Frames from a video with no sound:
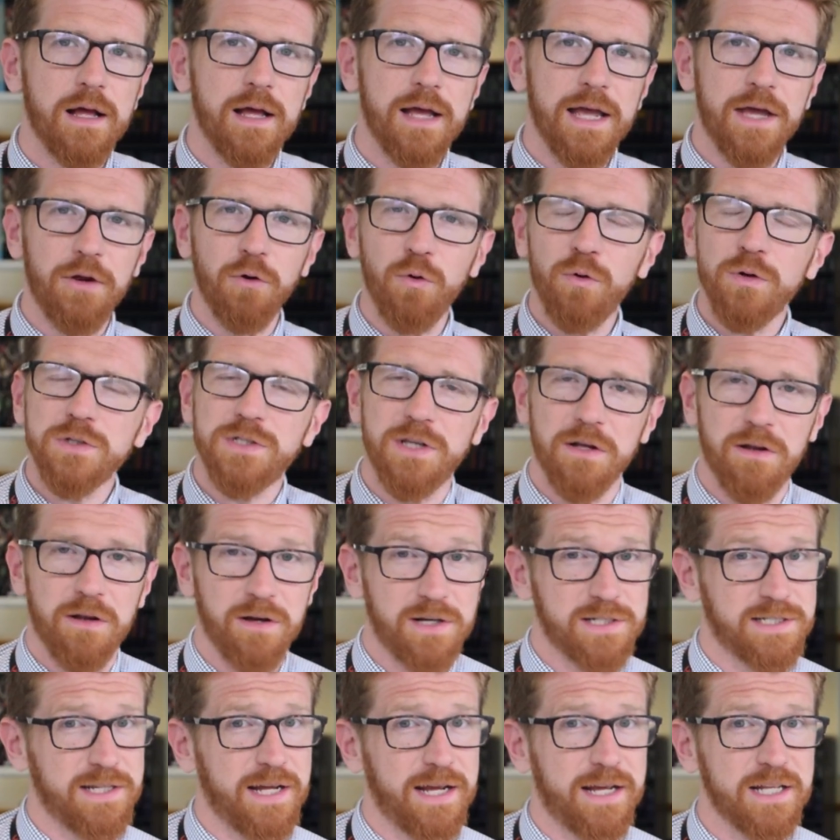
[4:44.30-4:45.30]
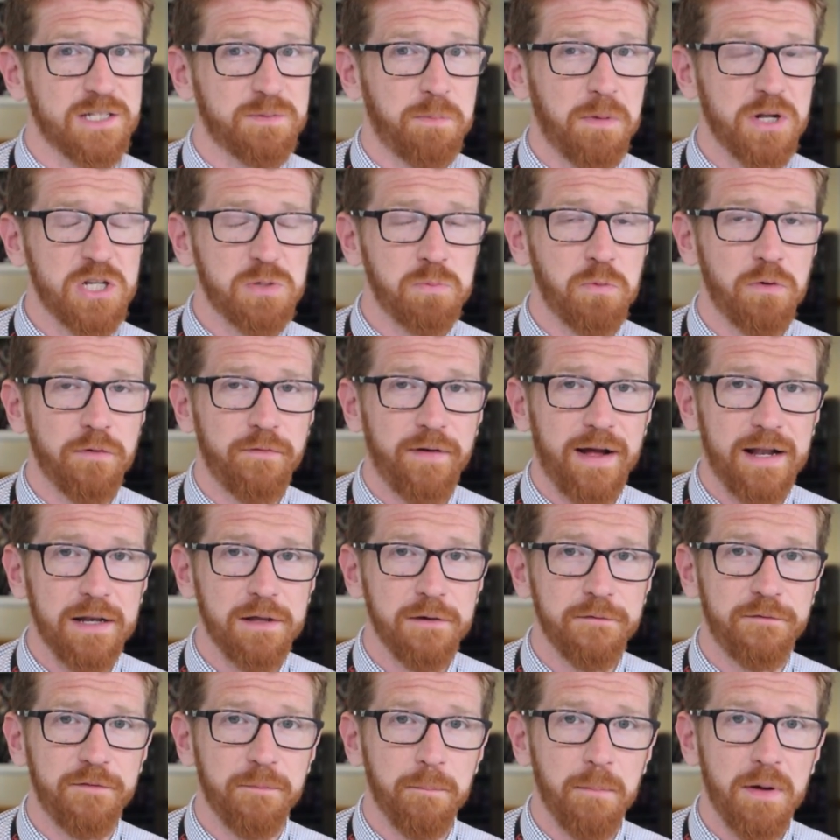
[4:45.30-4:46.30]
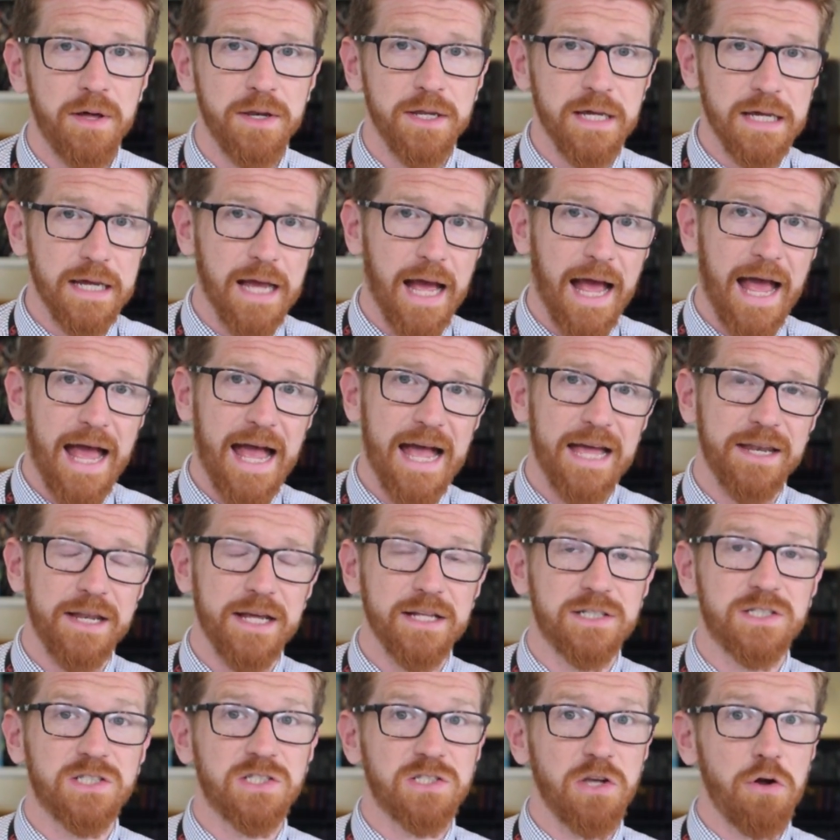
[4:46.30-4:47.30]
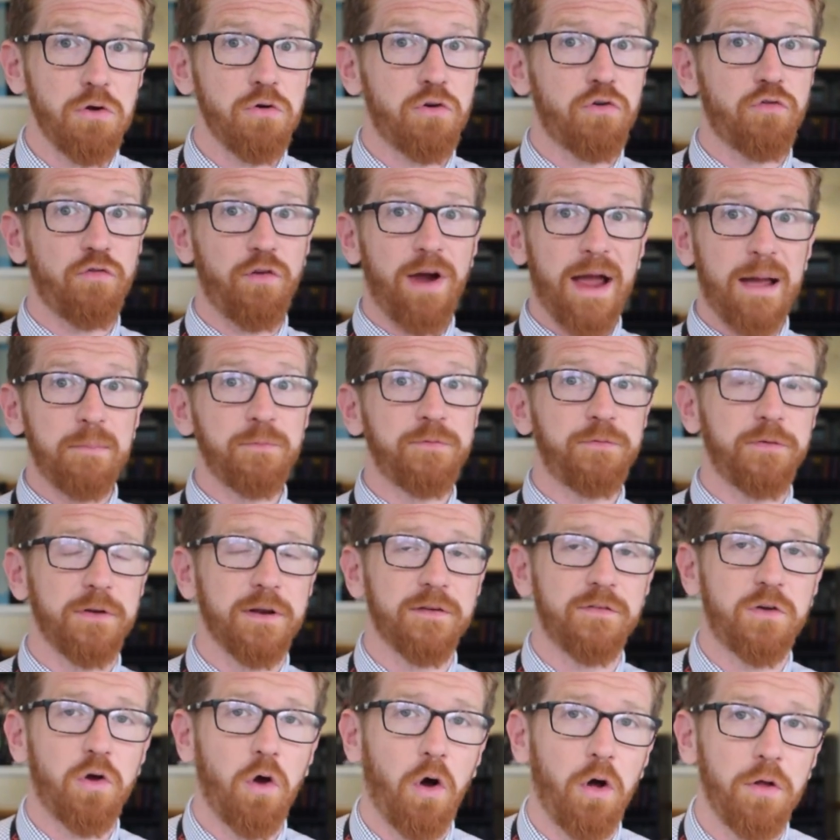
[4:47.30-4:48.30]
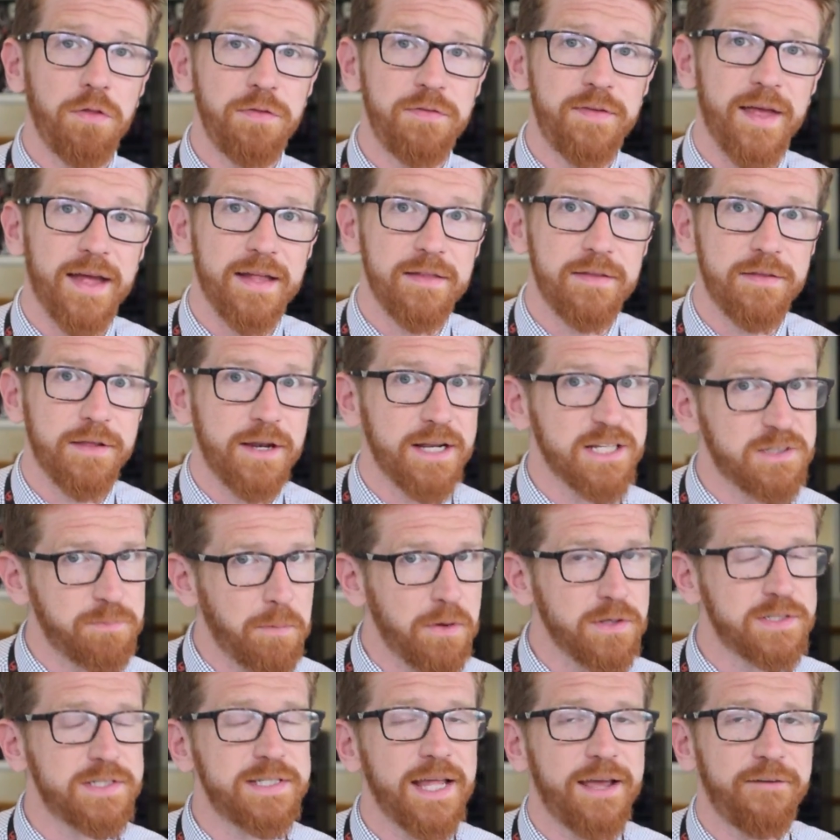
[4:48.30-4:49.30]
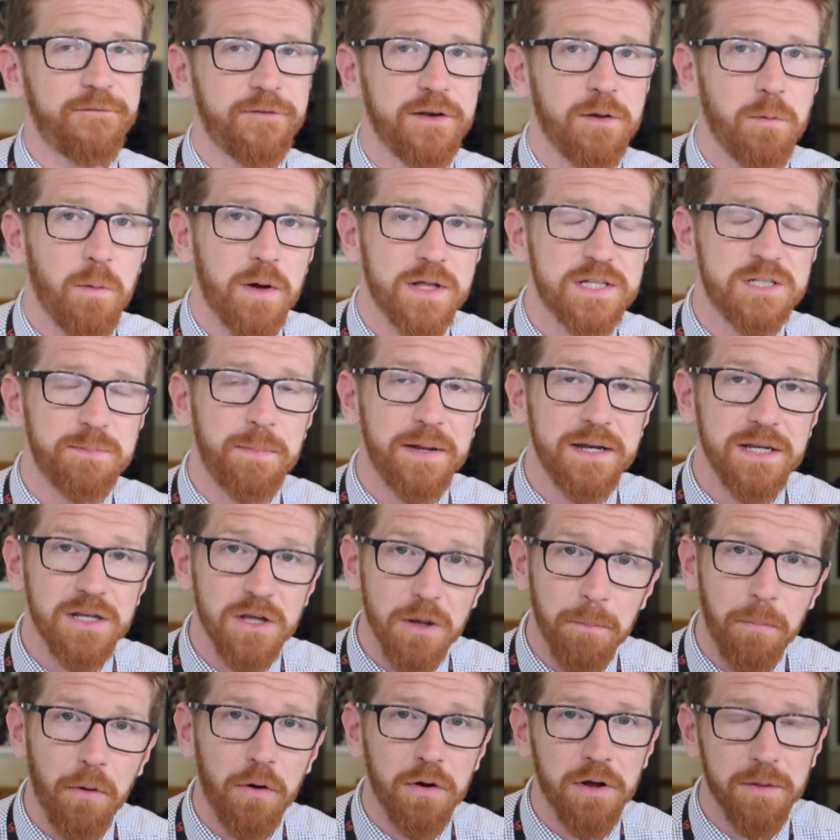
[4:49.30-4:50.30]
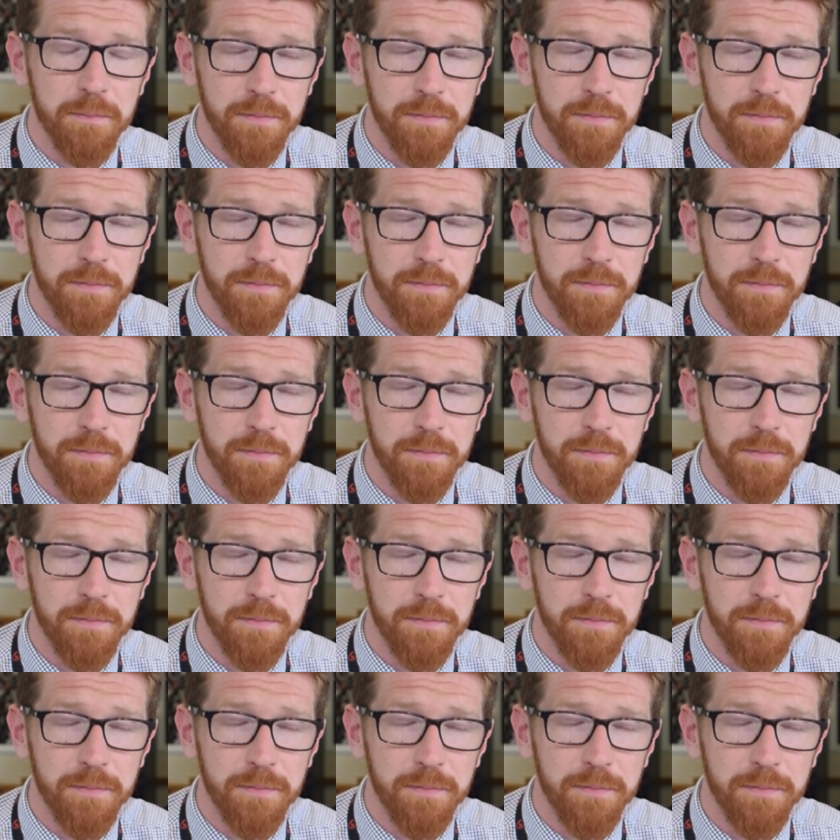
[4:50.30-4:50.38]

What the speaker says: It also looks like it's much more value for money, and it's so crammed full of content that it's most definitely worth spending your pocket